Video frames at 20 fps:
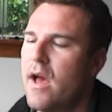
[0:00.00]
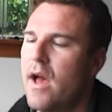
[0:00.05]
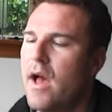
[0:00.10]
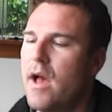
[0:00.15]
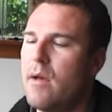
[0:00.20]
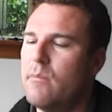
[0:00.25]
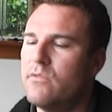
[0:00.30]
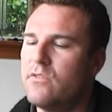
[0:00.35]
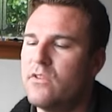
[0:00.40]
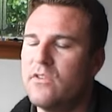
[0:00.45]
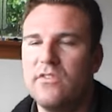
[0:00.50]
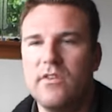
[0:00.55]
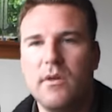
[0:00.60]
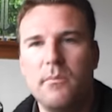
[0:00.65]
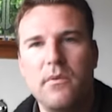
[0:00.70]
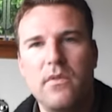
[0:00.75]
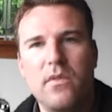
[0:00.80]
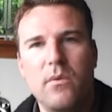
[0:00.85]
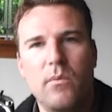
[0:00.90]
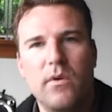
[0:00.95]
So
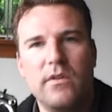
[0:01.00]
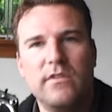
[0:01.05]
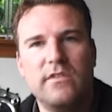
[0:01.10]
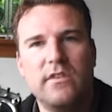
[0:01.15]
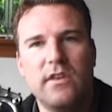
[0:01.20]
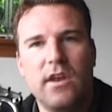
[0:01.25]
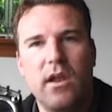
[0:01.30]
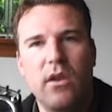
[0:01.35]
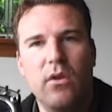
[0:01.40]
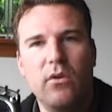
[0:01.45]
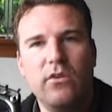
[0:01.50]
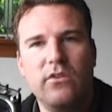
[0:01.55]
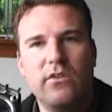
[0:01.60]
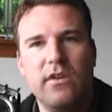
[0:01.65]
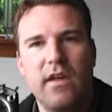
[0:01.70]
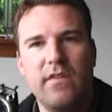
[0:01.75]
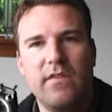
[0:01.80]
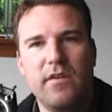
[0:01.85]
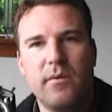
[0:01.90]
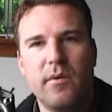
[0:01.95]
some of the ones that I looked
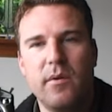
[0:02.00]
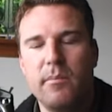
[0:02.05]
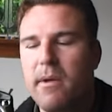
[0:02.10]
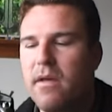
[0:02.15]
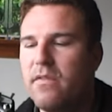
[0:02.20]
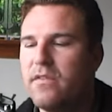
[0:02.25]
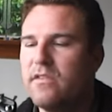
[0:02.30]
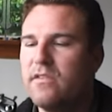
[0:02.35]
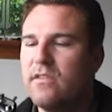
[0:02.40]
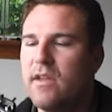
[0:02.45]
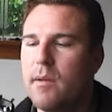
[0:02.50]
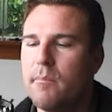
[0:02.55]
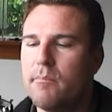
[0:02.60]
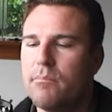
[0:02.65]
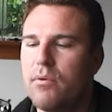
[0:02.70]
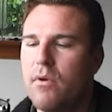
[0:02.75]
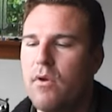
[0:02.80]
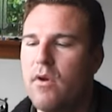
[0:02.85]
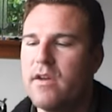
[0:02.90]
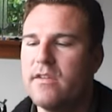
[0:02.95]
at that were about the same
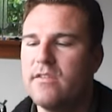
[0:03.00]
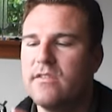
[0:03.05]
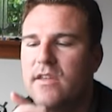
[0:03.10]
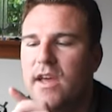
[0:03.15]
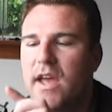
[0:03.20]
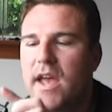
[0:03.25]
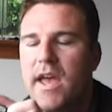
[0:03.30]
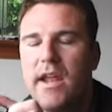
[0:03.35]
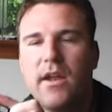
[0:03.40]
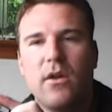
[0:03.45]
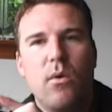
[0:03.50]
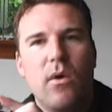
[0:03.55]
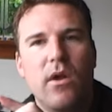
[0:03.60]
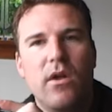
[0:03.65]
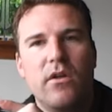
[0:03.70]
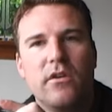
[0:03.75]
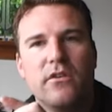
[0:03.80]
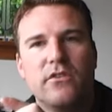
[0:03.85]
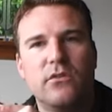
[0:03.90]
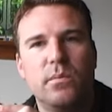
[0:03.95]
price, they had quite
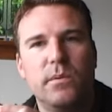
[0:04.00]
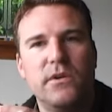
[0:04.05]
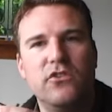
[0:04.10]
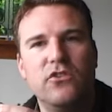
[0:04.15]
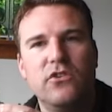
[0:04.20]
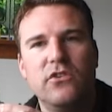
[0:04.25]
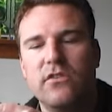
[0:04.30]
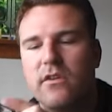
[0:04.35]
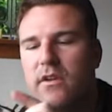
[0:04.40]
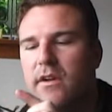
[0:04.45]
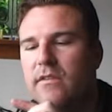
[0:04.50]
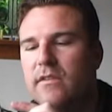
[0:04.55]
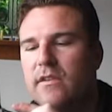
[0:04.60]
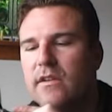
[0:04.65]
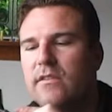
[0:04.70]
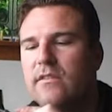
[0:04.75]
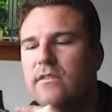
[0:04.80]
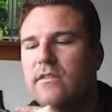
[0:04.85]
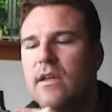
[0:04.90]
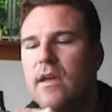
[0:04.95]
a lot of switches like
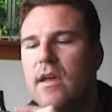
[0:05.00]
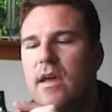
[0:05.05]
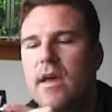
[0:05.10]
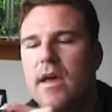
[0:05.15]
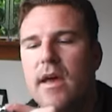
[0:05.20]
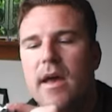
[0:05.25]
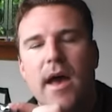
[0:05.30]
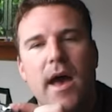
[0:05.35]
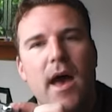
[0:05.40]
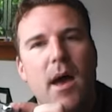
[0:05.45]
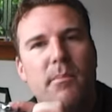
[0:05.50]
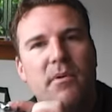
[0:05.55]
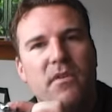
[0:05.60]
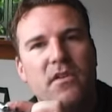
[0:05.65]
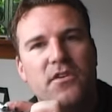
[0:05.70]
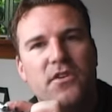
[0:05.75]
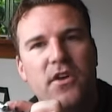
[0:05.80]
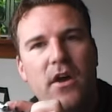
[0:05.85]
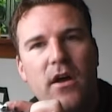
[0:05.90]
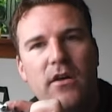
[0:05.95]
this. But
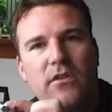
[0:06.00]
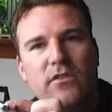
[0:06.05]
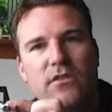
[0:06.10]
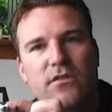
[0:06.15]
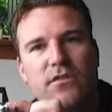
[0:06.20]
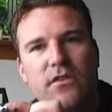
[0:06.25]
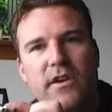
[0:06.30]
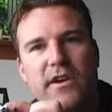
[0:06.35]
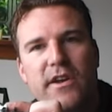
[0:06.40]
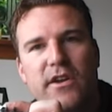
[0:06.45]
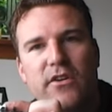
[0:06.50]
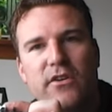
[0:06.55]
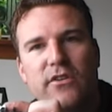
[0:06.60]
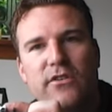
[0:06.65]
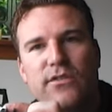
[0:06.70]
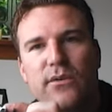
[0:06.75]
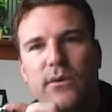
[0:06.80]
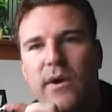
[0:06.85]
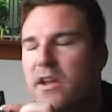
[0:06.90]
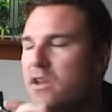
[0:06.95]
the dials are very
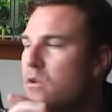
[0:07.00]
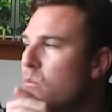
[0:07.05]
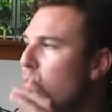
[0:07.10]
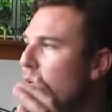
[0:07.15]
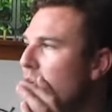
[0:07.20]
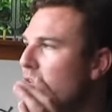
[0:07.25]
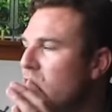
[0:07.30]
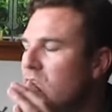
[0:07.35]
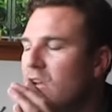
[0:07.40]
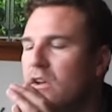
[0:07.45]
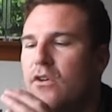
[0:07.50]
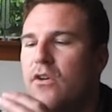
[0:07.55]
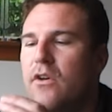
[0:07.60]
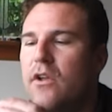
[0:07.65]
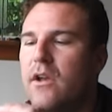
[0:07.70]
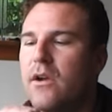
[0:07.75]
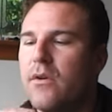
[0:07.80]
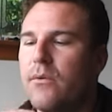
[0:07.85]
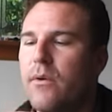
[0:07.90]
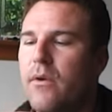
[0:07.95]
useful, and you would have seen
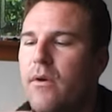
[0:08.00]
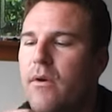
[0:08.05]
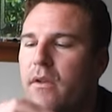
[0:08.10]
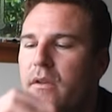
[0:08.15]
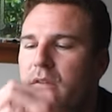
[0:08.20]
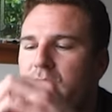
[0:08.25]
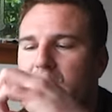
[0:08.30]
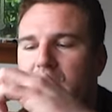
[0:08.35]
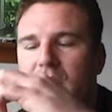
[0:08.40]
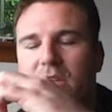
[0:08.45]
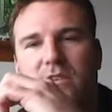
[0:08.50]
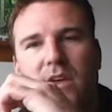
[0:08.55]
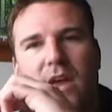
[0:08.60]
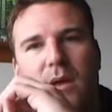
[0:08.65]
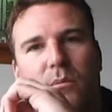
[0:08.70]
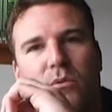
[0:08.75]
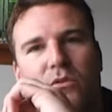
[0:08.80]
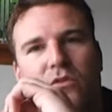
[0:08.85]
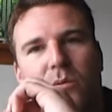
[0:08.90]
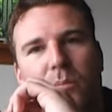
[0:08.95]
earlier on that I was
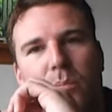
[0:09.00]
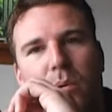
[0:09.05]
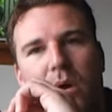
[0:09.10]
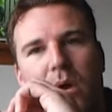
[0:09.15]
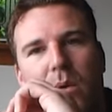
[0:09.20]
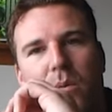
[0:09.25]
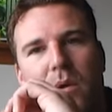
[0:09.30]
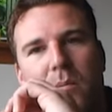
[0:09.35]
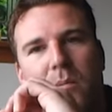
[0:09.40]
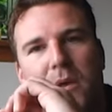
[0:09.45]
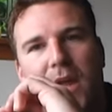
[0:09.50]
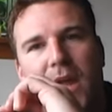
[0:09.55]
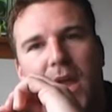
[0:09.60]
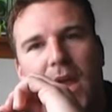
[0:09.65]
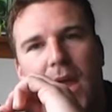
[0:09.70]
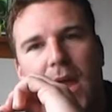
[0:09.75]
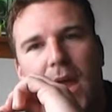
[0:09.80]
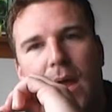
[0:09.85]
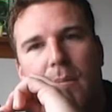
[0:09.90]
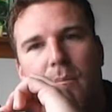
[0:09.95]
able to put a wee bit of
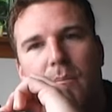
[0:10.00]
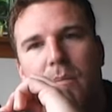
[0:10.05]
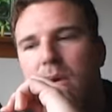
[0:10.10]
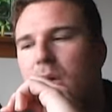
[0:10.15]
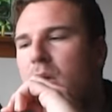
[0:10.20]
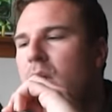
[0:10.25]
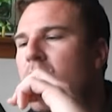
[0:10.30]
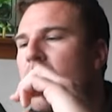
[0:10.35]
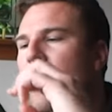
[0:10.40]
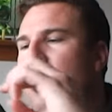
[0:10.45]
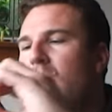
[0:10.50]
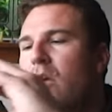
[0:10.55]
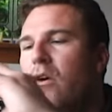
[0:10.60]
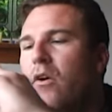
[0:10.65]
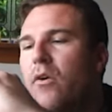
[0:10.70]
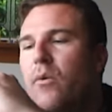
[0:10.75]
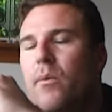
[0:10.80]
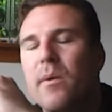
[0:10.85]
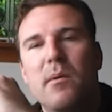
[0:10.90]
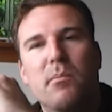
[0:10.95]
camber
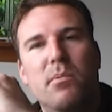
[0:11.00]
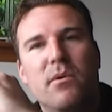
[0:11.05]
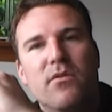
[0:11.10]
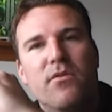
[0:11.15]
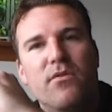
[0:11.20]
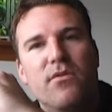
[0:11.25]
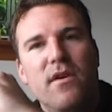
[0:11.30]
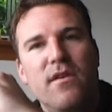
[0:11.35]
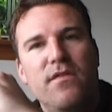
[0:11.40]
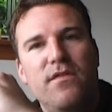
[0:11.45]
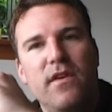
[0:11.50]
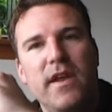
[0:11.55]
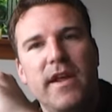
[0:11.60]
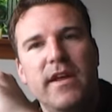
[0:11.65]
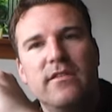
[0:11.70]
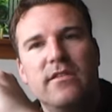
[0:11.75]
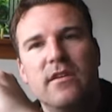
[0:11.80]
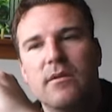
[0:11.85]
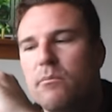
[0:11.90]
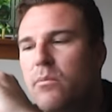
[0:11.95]
or a wee bit of
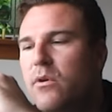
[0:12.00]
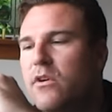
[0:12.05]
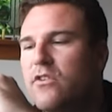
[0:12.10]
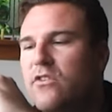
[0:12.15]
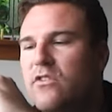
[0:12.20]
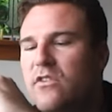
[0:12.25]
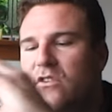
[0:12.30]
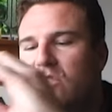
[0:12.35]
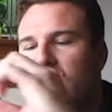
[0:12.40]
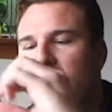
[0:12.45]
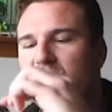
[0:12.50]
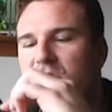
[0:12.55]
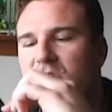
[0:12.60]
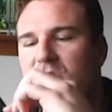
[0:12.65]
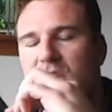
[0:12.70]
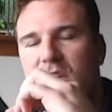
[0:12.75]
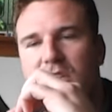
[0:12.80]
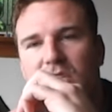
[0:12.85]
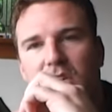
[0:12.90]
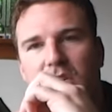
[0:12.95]
reflex in by just
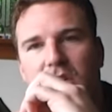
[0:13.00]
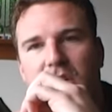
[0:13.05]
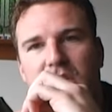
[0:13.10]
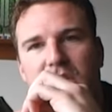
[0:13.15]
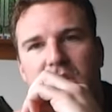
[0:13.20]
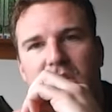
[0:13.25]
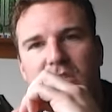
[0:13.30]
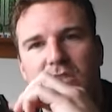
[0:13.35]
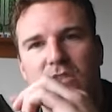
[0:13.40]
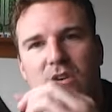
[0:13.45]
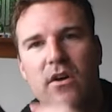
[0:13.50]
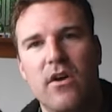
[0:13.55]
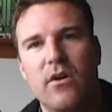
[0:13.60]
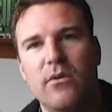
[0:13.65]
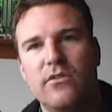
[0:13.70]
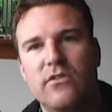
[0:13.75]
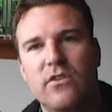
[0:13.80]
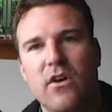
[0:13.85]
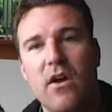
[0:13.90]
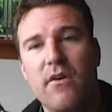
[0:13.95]
adjusting these
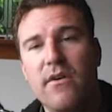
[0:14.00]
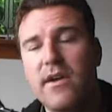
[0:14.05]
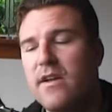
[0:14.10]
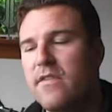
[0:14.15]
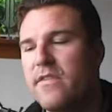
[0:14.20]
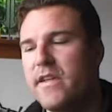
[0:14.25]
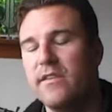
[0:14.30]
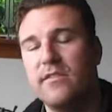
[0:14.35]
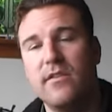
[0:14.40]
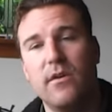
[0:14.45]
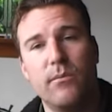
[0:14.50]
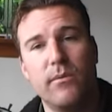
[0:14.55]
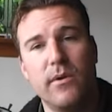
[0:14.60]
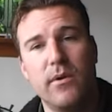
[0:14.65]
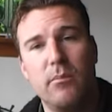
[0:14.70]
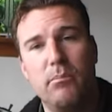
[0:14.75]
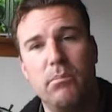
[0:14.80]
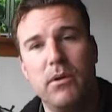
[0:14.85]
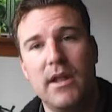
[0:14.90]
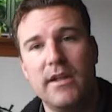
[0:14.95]
dials. So I reckon that's a
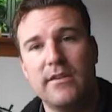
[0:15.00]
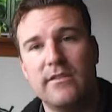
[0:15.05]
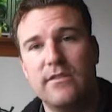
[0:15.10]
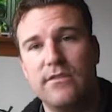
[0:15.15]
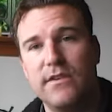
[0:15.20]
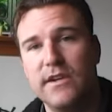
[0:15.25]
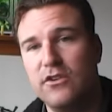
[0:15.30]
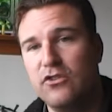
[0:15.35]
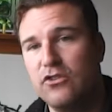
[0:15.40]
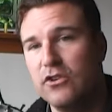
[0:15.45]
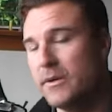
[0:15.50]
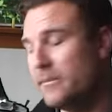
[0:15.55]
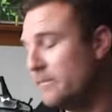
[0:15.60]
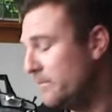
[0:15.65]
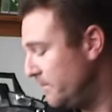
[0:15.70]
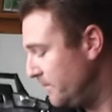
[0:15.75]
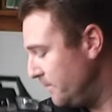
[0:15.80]
real plus feature.